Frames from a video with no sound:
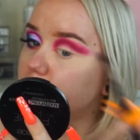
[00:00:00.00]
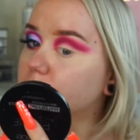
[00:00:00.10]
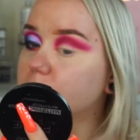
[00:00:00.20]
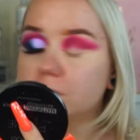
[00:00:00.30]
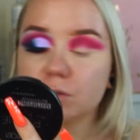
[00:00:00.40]

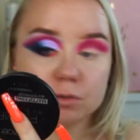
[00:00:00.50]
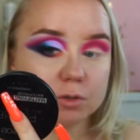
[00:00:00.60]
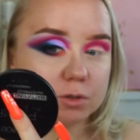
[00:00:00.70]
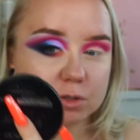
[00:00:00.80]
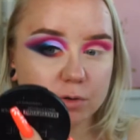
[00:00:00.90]
Just don't do
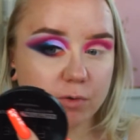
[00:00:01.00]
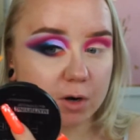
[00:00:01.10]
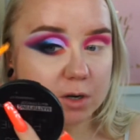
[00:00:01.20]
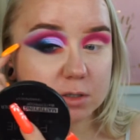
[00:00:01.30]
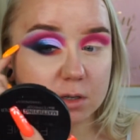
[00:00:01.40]
it too far,
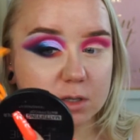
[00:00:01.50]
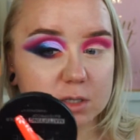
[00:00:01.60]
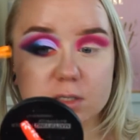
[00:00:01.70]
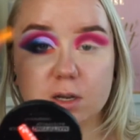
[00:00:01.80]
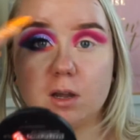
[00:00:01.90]
because on
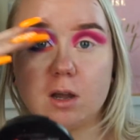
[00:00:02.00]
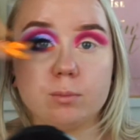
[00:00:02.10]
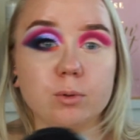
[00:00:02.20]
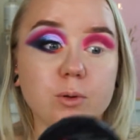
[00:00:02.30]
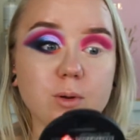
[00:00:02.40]
this eye I
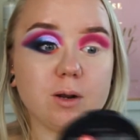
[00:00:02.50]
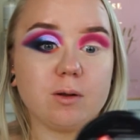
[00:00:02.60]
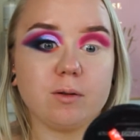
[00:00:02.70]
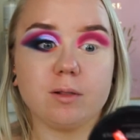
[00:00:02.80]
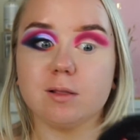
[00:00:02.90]
blew it
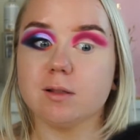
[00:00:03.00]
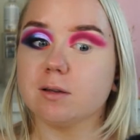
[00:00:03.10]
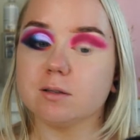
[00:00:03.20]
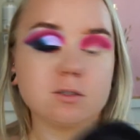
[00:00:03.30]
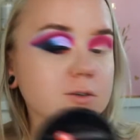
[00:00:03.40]
out a
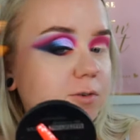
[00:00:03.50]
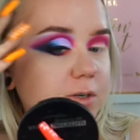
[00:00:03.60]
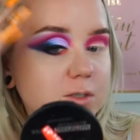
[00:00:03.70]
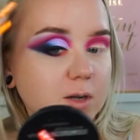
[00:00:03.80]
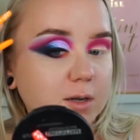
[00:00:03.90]
little too far,
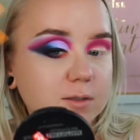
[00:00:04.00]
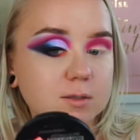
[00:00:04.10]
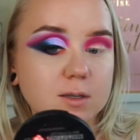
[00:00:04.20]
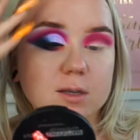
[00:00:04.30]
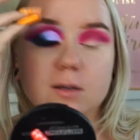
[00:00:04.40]
so I had
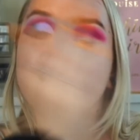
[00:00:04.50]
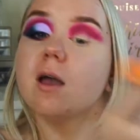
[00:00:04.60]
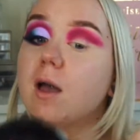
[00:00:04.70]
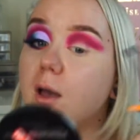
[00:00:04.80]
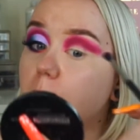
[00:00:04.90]
to like
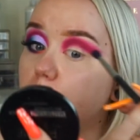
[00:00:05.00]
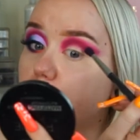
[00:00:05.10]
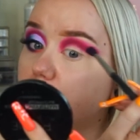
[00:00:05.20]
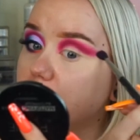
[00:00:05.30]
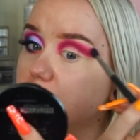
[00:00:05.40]

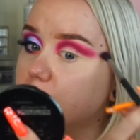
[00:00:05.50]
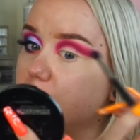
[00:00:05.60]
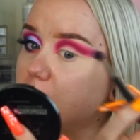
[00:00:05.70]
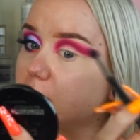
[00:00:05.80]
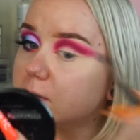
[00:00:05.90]
bring it
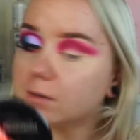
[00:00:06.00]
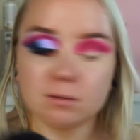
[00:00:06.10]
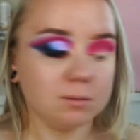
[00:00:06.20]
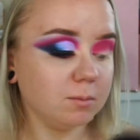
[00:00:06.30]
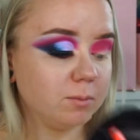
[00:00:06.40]

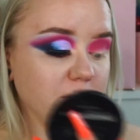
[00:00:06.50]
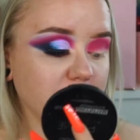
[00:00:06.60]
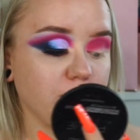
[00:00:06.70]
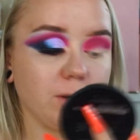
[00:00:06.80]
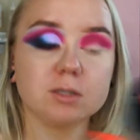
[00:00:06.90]

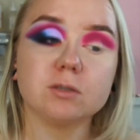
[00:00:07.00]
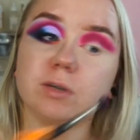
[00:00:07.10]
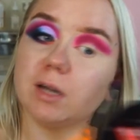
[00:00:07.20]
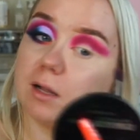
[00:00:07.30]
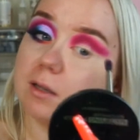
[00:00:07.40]
back to
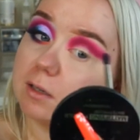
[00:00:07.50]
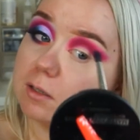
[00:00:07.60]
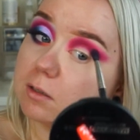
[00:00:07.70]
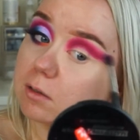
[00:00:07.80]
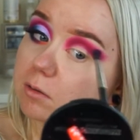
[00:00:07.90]
reality,
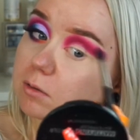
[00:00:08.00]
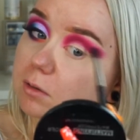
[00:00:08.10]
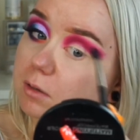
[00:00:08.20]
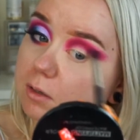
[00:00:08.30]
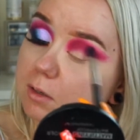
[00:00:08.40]
you know,
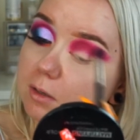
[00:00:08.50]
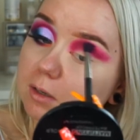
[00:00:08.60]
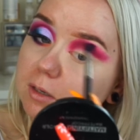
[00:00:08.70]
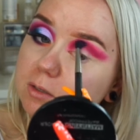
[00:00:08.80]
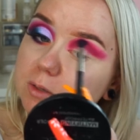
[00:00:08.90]

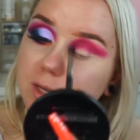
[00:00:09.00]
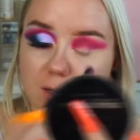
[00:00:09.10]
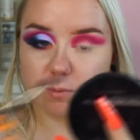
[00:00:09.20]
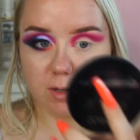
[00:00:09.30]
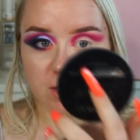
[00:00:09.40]
because we
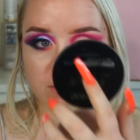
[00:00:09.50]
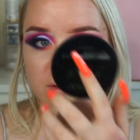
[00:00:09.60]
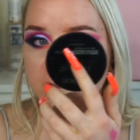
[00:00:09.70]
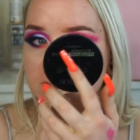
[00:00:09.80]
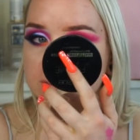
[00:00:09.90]
can't be
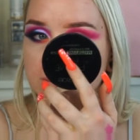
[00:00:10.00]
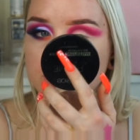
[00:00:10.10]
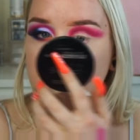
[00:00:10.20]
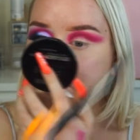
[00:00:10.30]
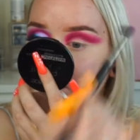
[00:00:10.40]
having these
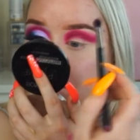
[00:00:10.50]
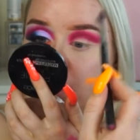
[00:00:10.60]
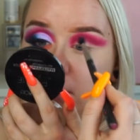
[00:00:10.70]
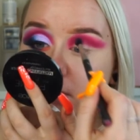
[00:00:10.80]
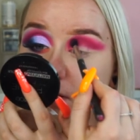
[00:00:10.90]
massive
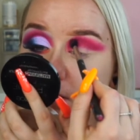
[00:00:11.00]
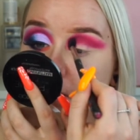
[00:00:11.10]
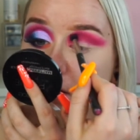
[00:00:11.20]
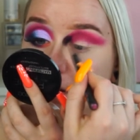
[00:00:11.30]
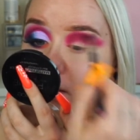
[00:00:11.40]
eyes
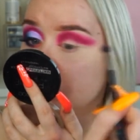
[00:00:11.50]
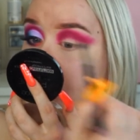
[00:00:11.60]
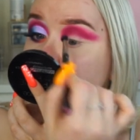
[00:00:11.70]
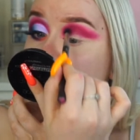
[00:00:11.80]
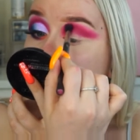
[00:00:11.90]
every
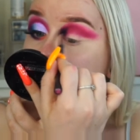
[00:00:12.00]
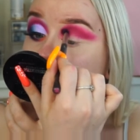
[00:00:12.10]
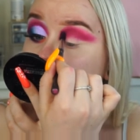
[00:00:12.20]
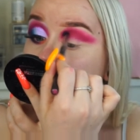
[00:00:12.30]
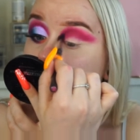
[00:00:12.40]
single
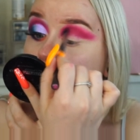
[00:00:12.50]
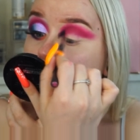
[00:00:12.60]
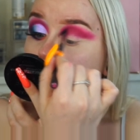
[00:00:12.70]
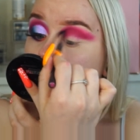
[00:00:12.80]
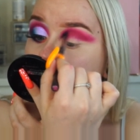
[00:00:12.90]
time we do
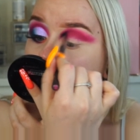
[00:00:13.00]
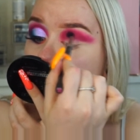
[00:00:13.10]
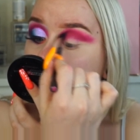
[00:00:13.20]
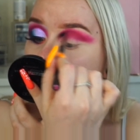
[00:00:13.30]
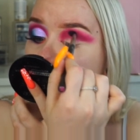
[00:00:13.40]
makeup, you know.